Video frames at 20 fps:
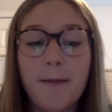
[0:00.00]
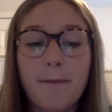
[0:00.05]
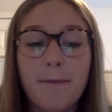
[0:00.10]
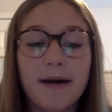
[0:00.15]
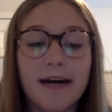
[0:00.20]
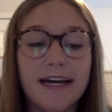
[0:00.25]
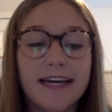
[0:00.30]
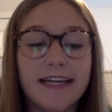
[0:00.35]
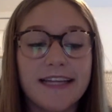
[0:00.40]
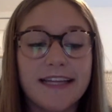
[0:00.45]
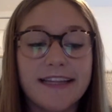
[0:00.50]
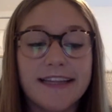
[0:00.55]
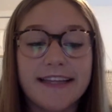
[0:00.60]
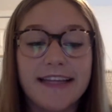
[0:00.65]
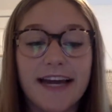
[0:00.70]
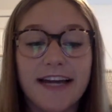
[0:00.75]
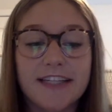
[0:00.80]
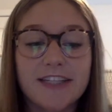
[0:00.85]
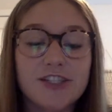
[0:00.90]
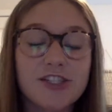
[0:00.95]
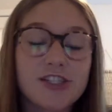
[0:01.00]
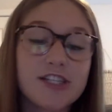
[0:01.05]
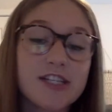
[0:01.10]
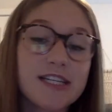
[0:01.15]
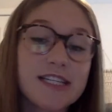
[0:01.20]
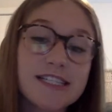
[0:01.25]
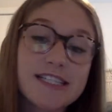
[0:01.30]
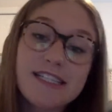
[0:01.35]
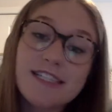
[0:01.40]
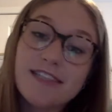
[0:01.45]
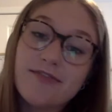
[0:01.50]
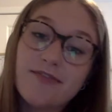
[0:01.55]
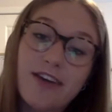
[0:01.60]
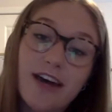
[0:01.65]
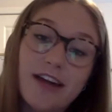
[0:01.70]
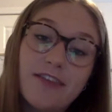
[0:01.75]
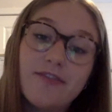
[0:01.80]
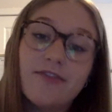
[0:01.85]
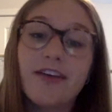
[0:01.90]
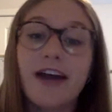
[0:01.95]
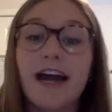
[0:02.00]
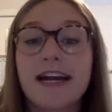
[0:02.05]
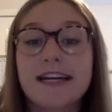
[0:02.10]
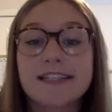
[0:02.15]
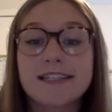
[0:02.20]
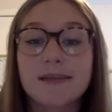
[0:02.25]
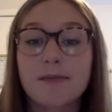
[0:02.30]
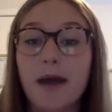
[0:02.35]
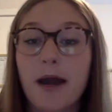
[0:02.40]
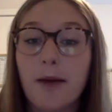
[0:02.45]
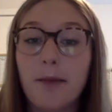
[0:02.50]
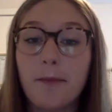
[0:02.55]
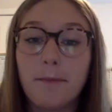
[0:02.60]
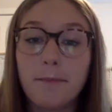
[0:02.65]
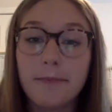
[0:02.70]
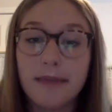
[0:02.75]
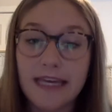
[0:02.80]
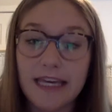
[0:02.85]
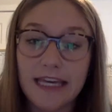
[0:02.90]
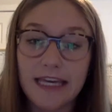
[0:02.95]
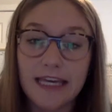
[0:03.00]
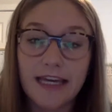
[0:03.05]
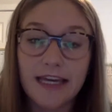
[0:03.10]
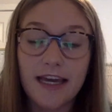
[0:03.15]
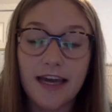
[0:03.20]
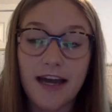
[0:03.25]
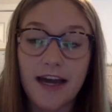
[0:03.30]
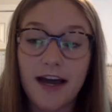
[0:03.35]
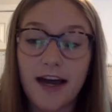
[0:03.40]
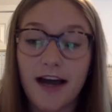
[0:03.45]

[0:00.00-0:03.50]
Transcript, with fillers: But that's just fun facts about me.